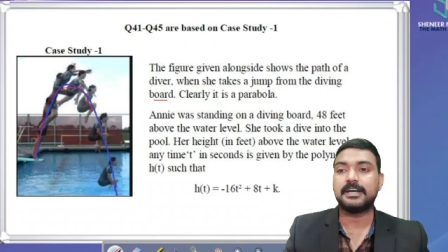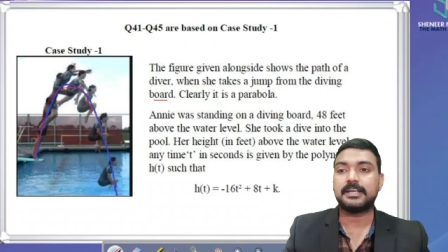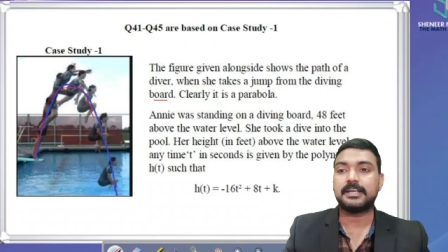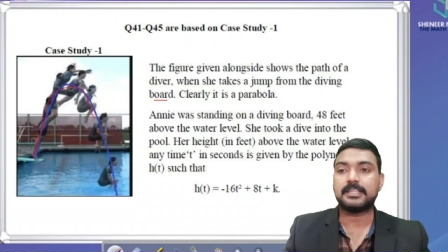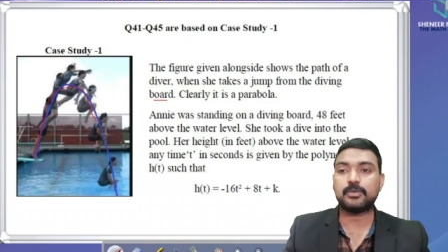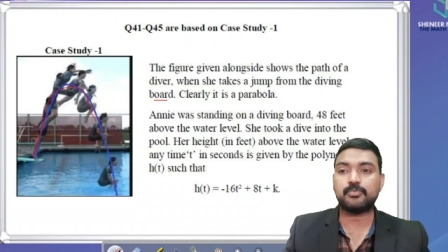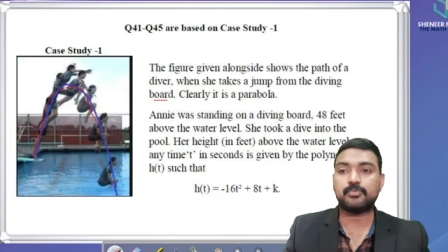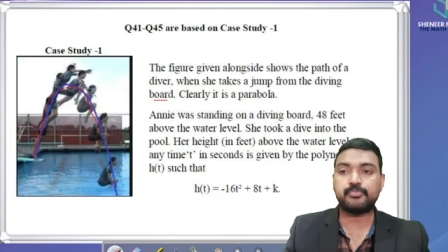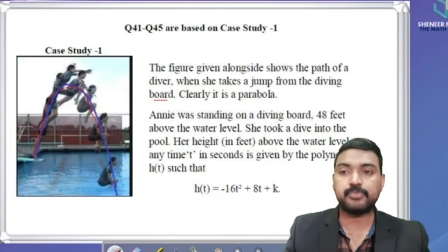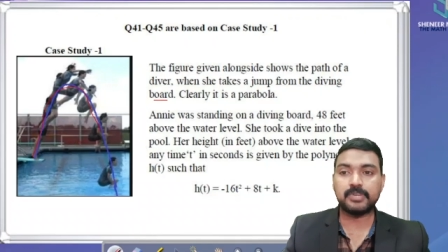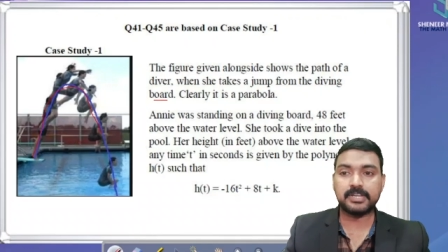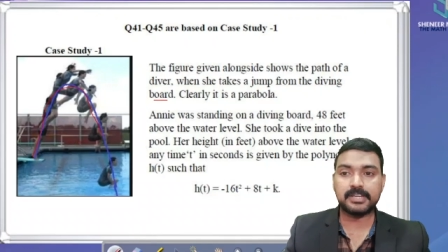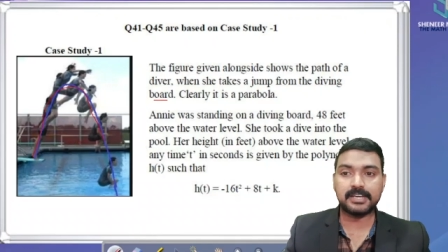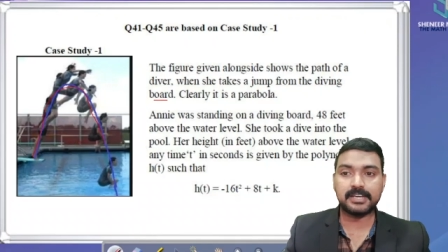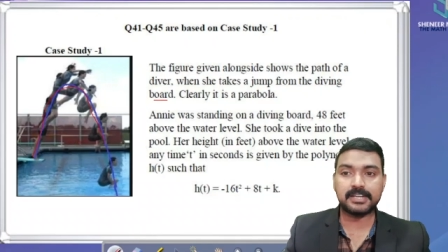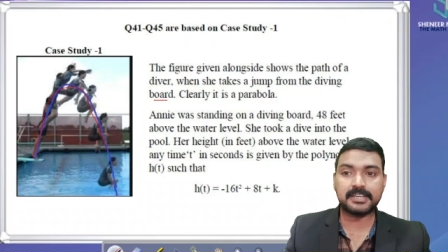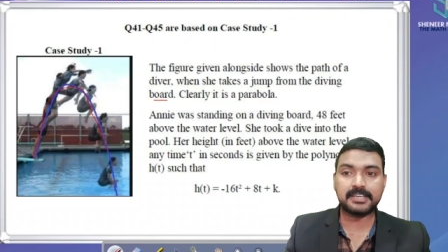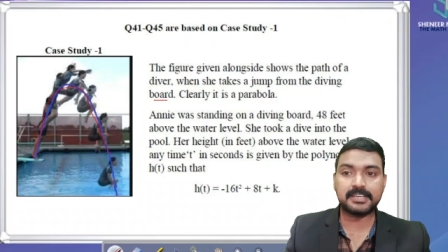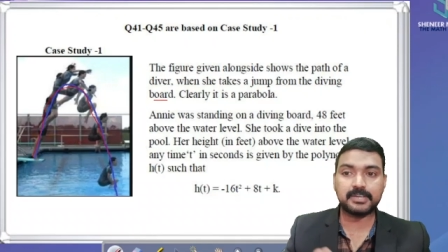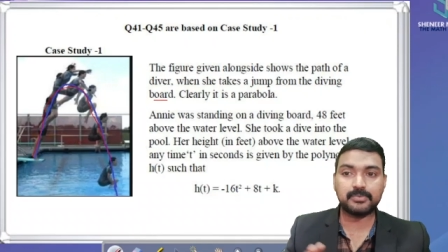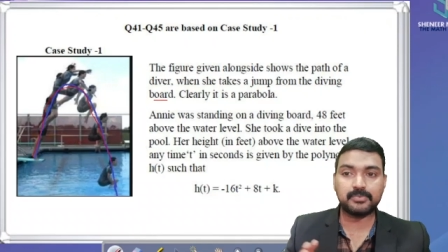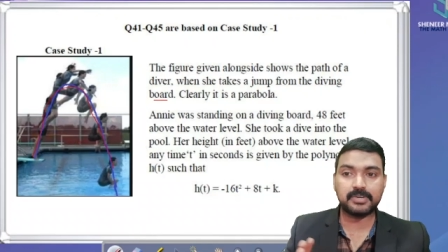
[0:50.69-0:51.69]
The figure
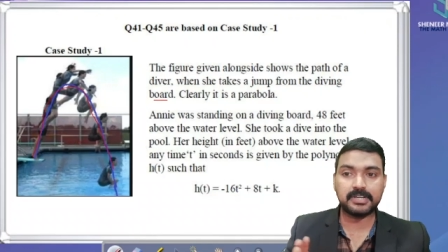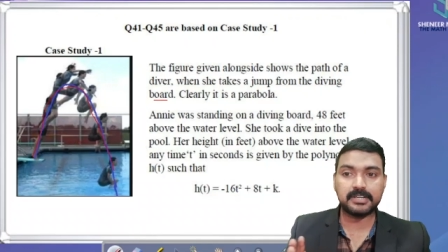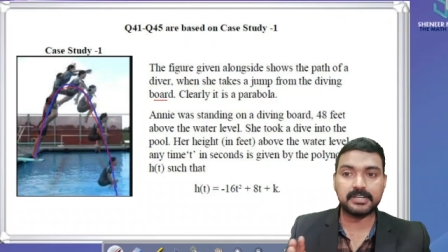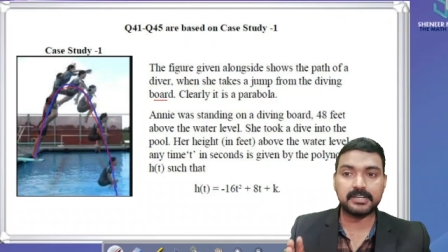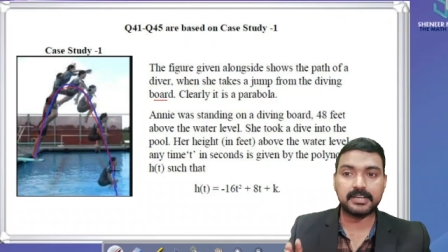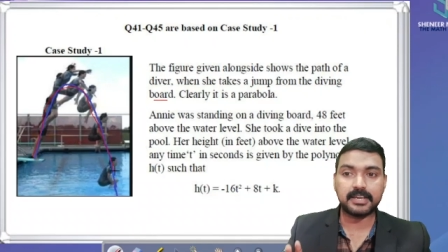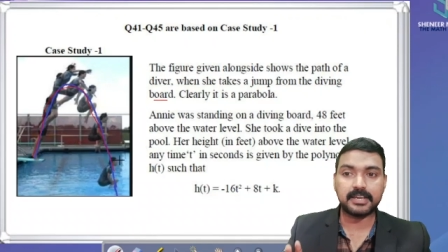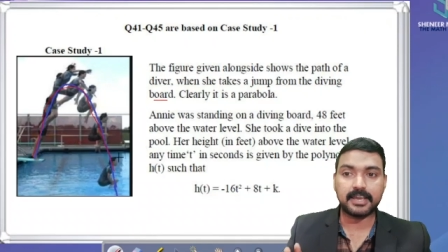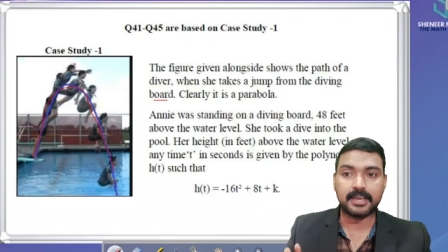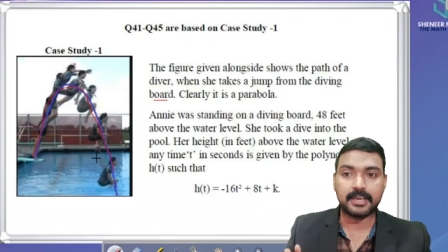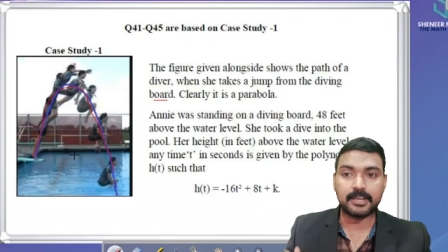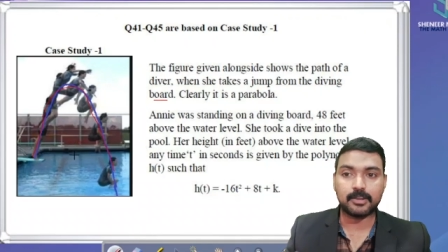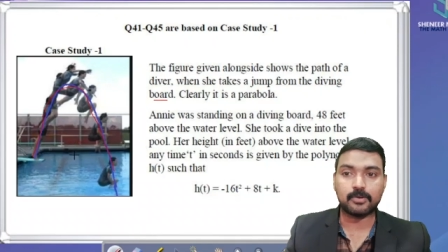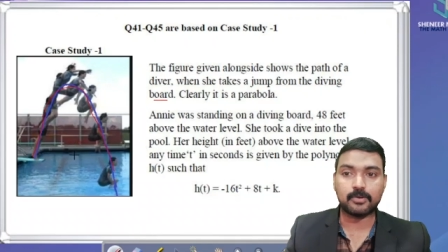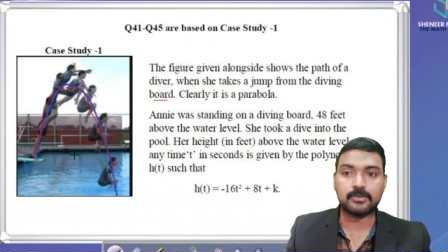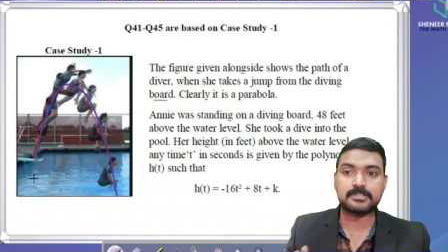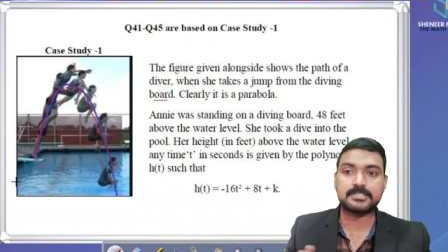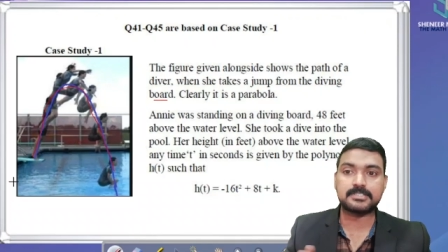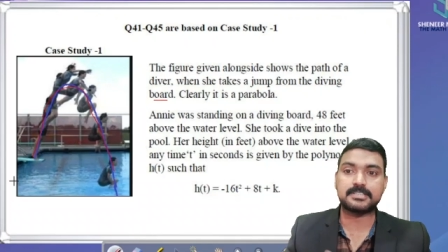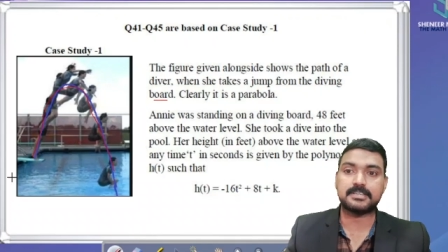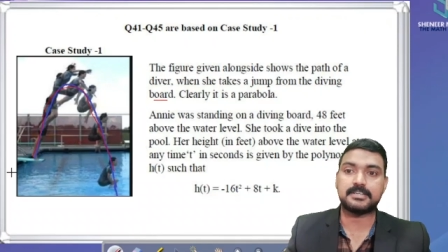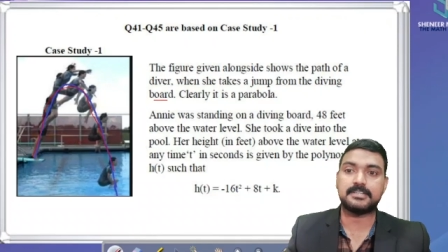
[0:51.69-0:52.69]
given
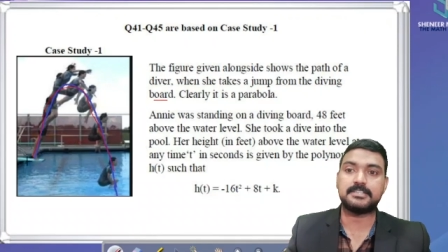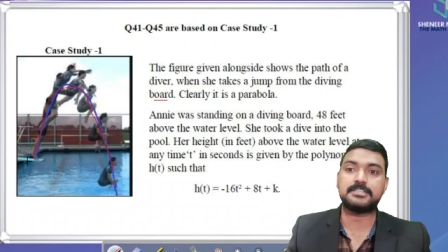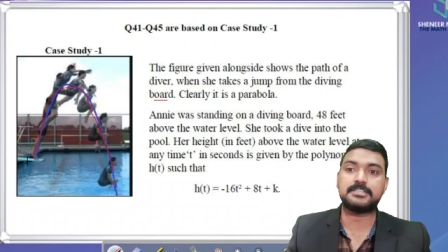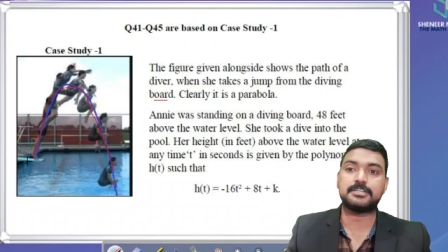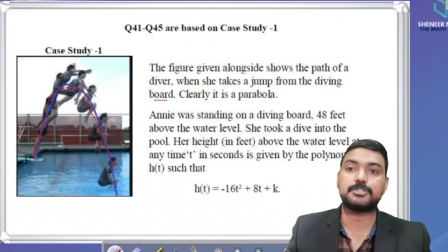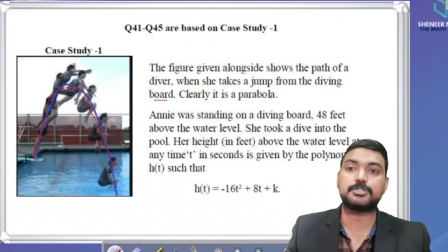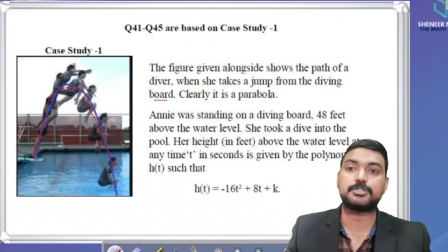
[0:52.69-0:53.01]
alongside